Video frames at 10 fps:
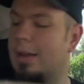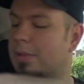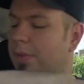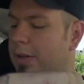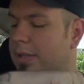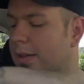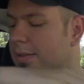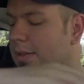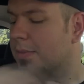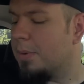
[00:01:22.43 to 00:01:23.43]
It's very
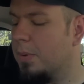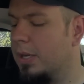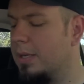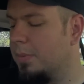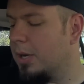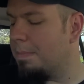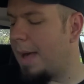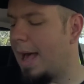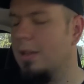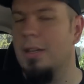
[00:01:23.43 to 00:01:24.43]
tasty, but we're gonna we're gonna
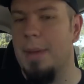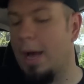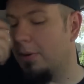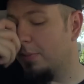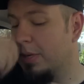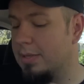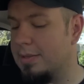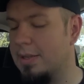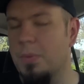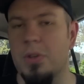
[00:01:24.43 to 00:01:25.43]
battle them out and we're gonna
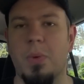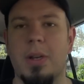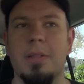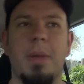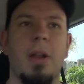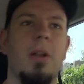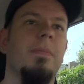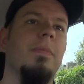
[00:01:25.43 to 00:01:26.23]
see which one is better.